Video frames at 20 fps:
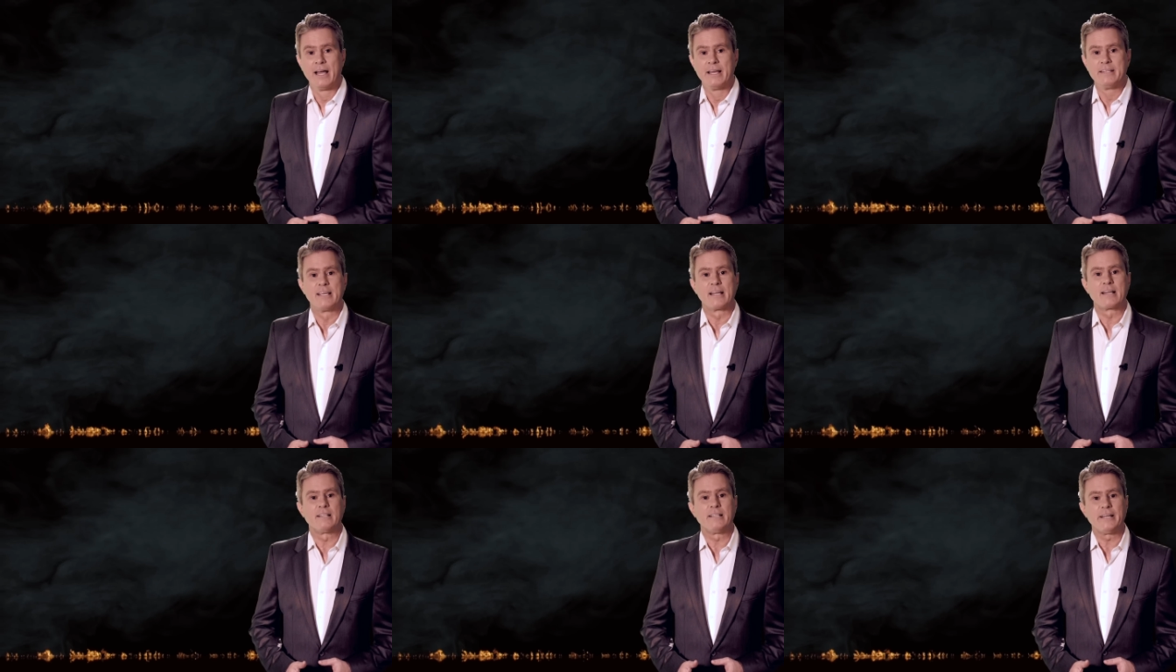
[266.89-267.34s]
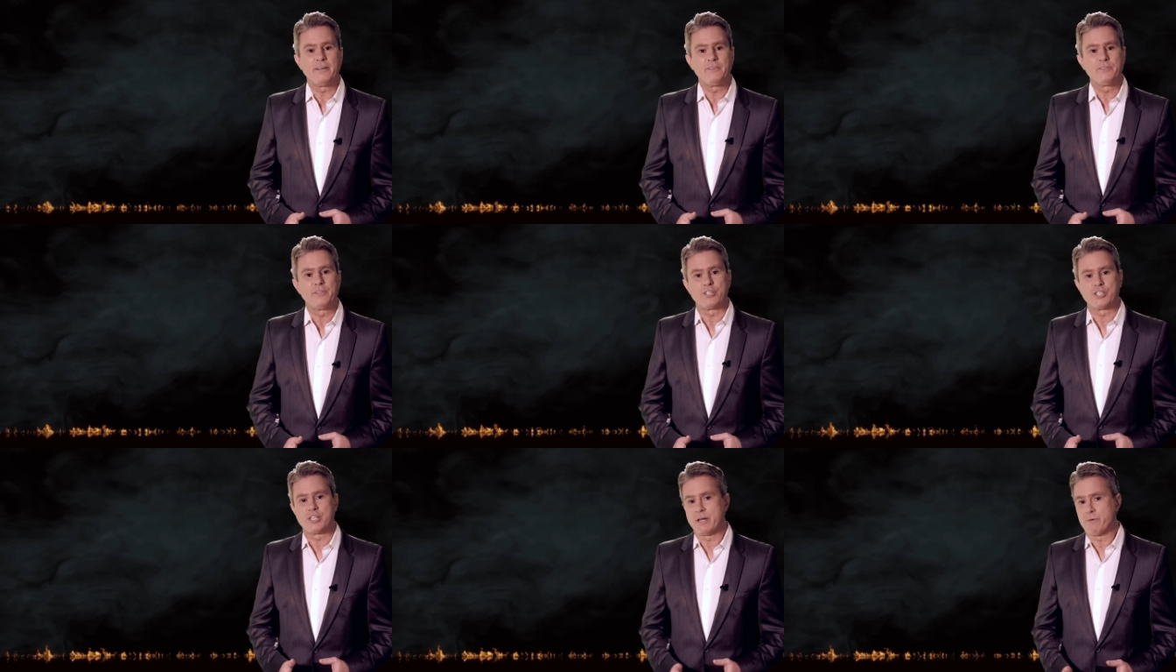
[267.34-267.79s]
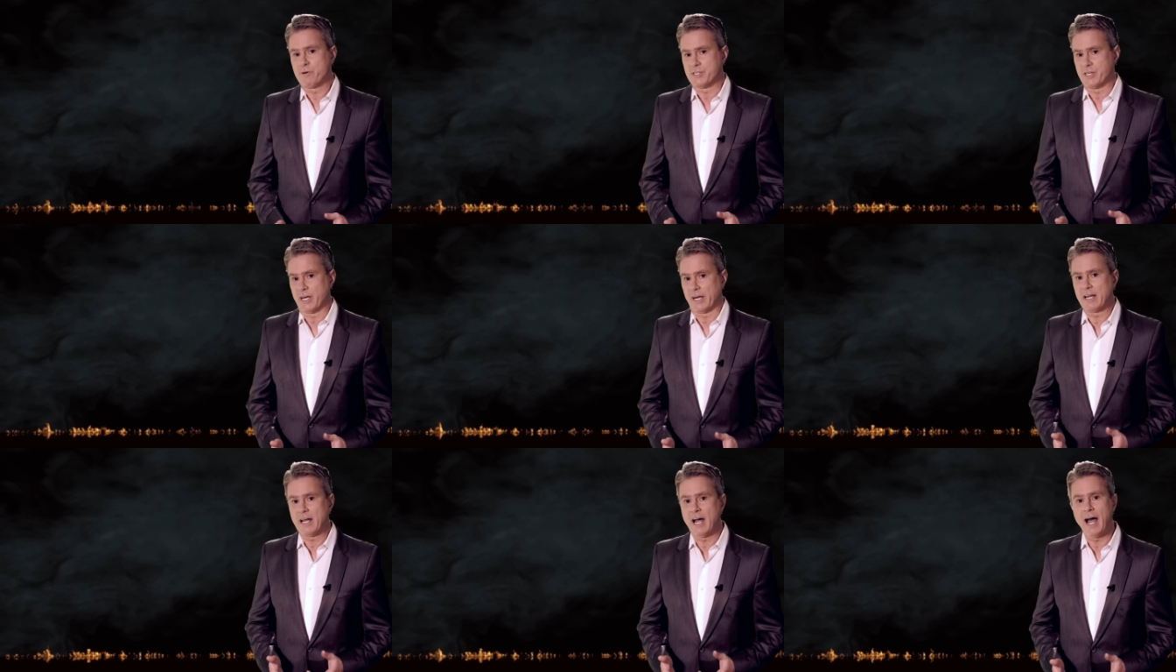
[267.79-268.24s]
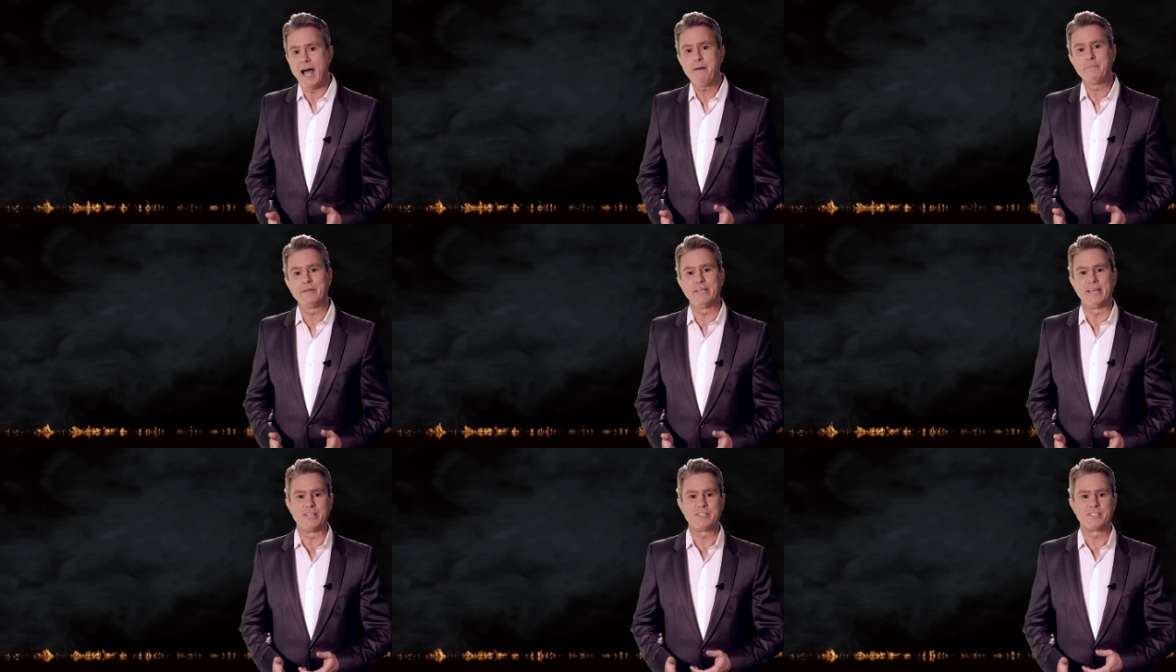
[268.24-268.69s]
declared that she was a
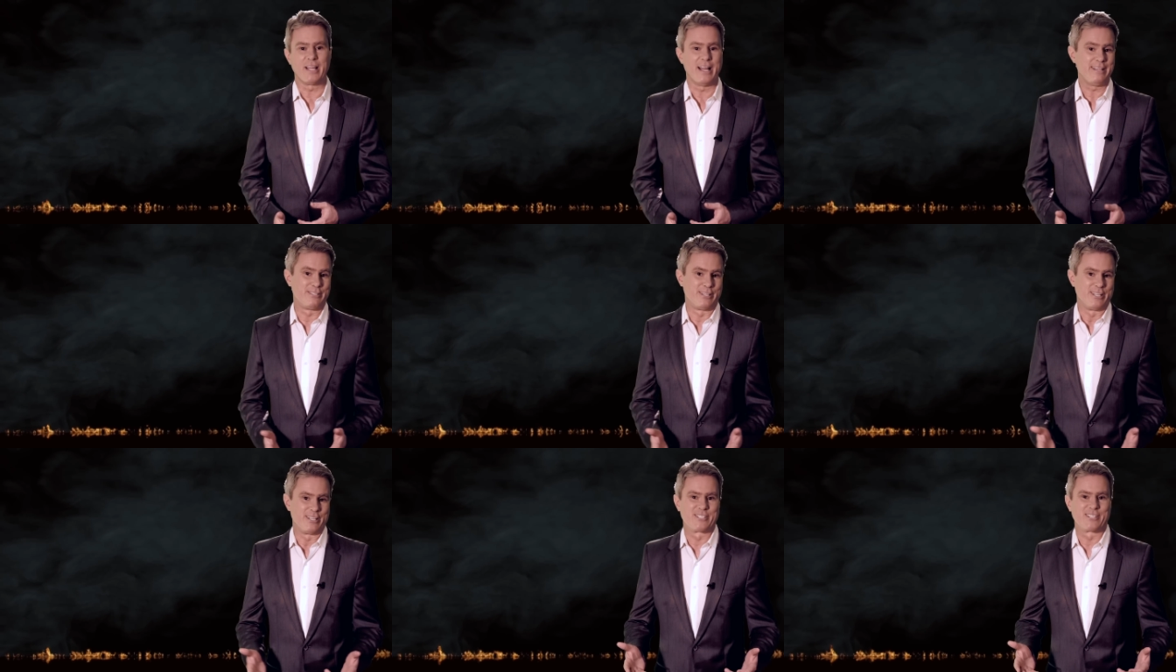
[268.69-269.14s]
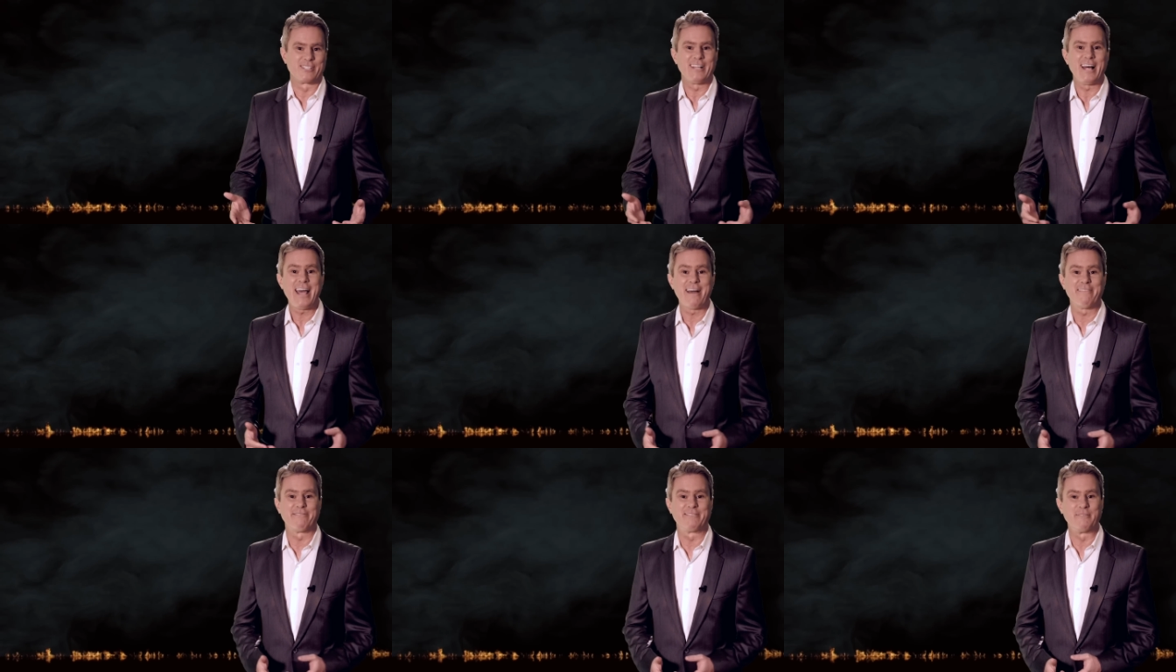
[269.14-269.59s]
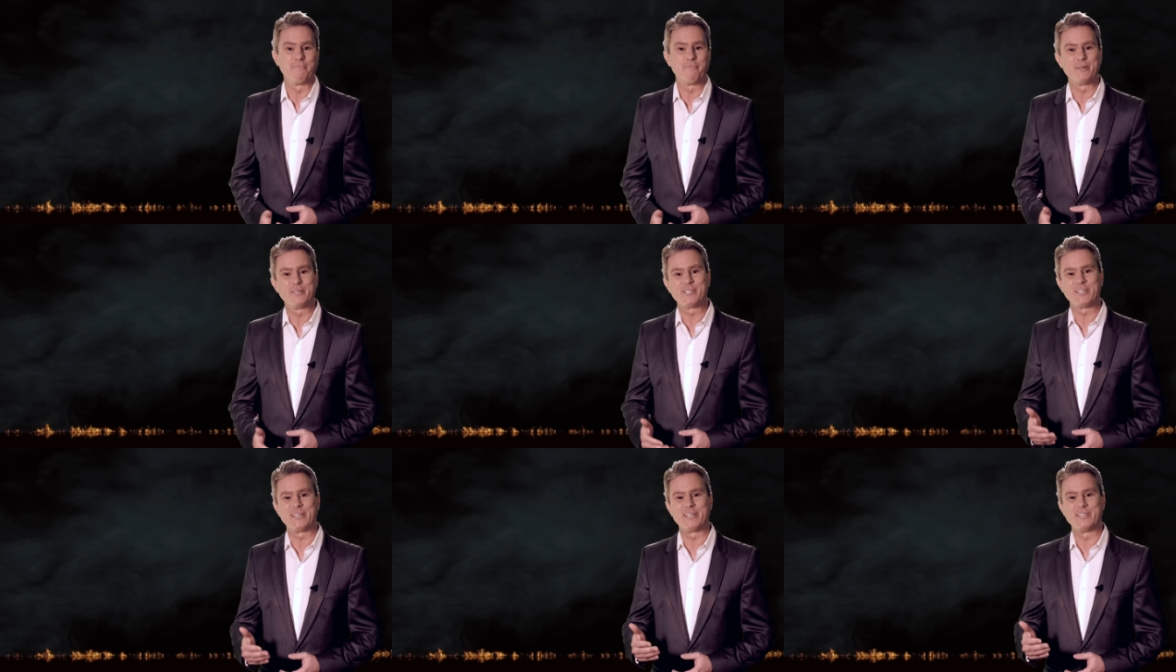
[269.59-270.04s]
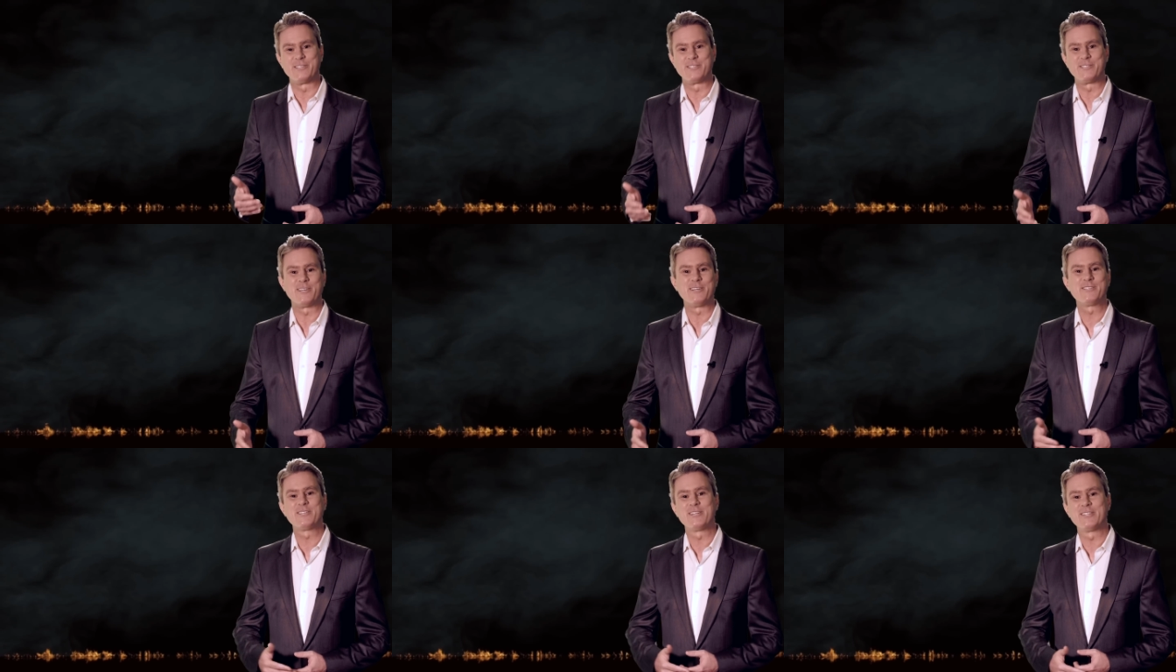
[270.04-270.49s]
communist. I just laughed, and when she
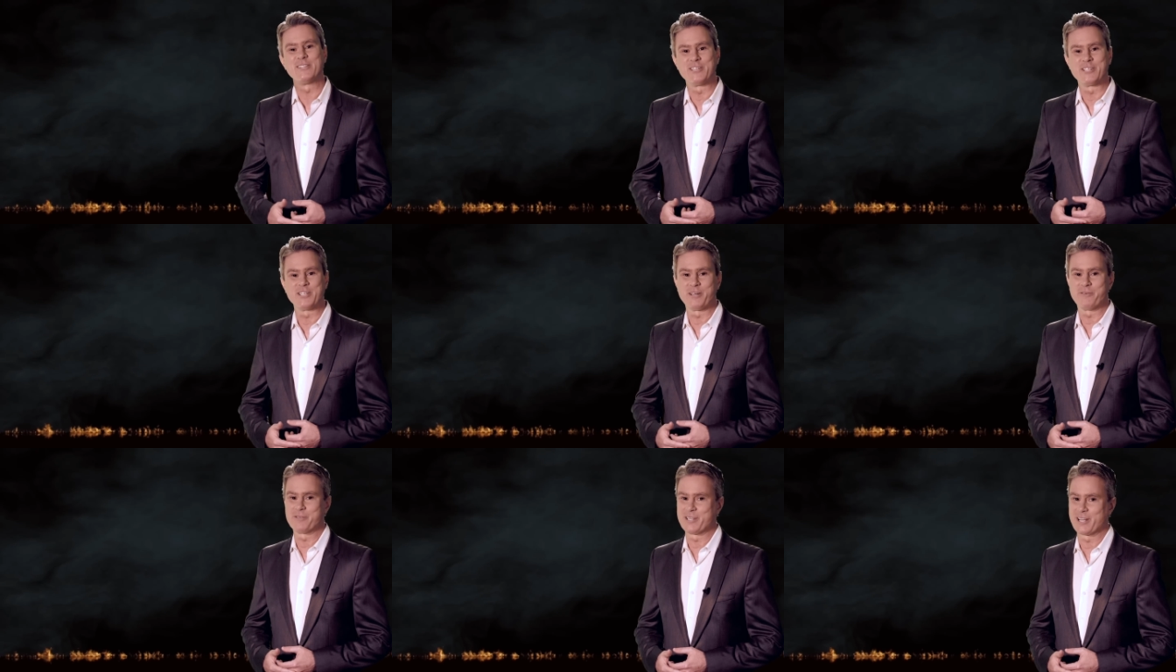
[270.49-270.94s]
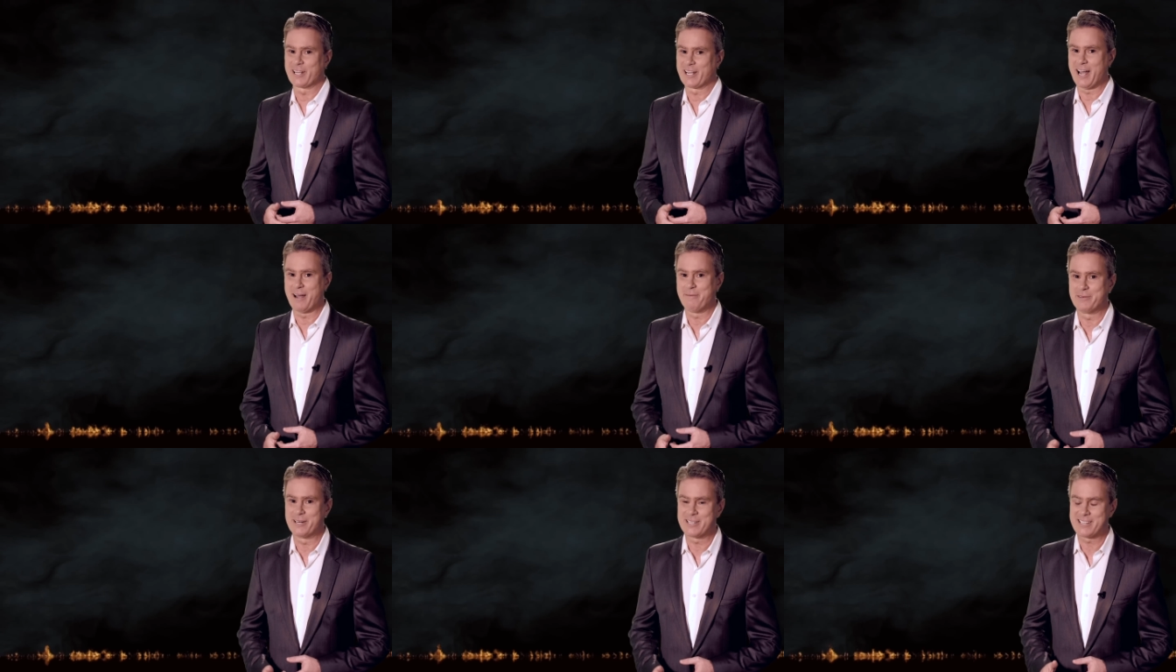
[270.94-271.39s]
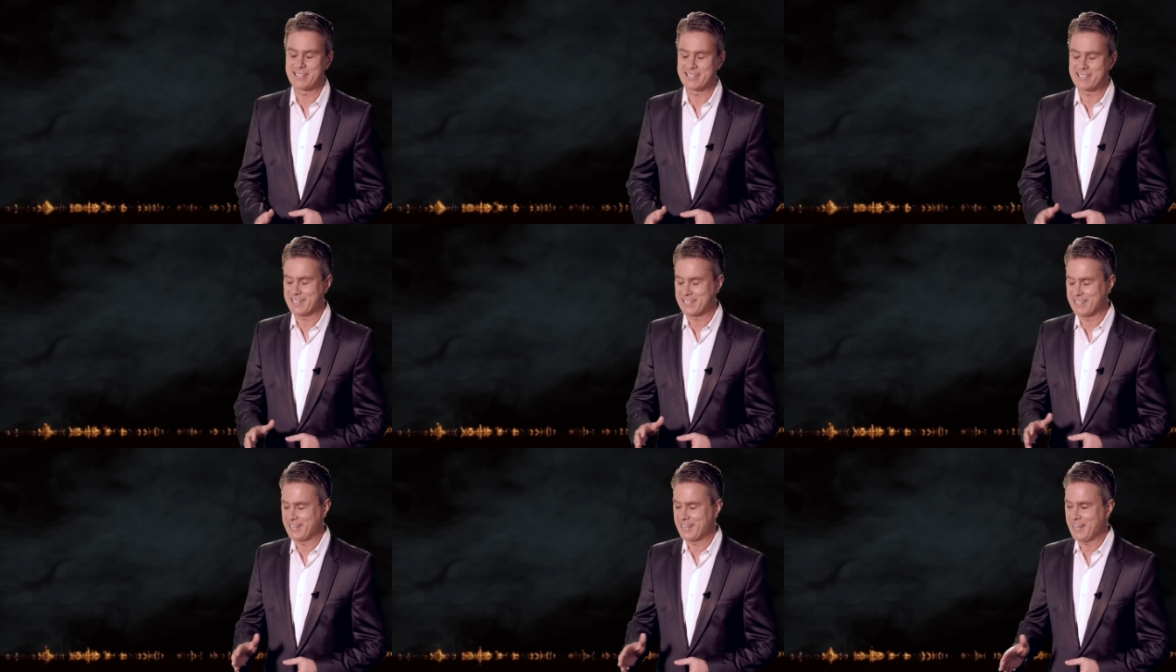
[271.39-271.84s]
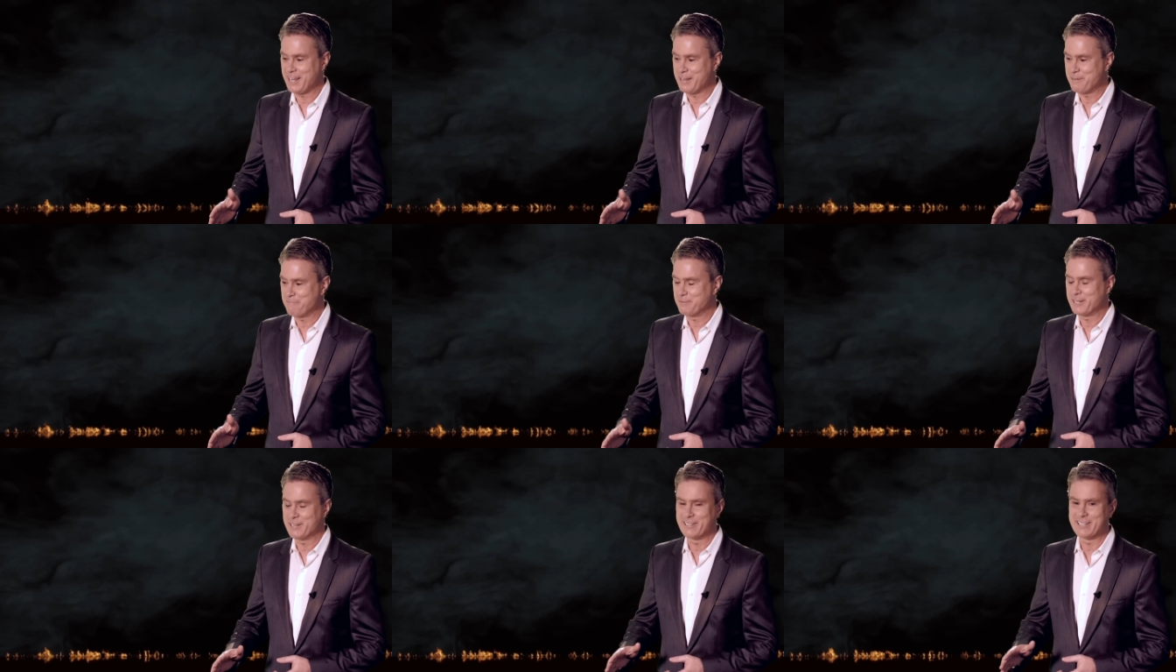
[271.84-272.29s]
insisted that she was a communist, I said,
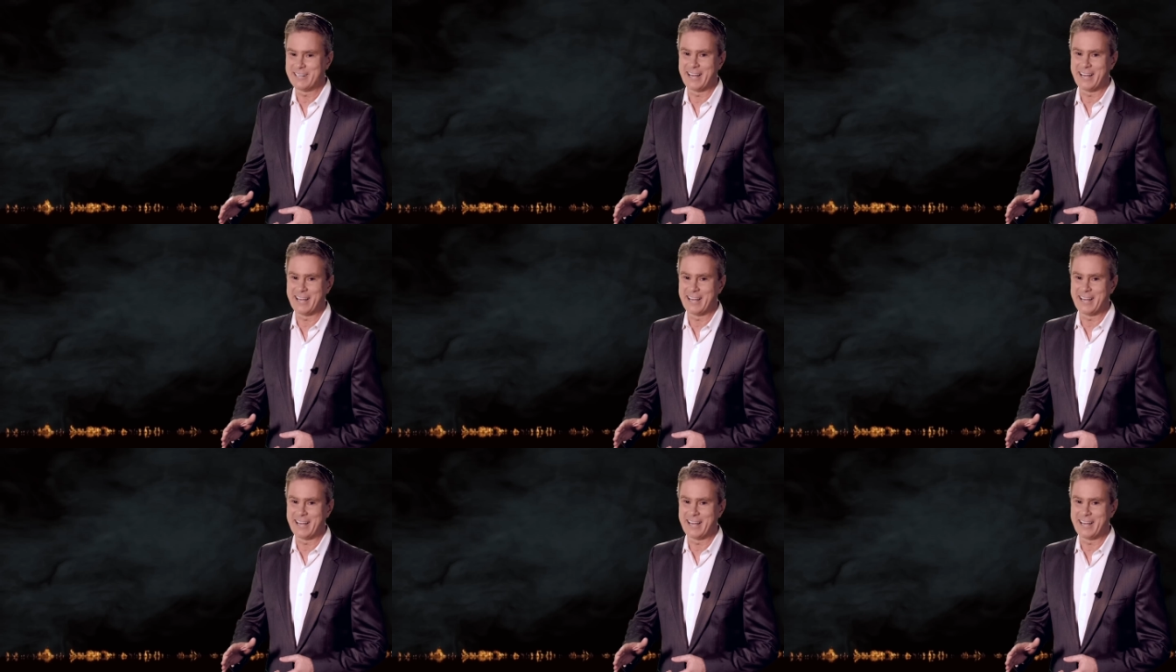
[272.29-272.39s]
"Kim, you're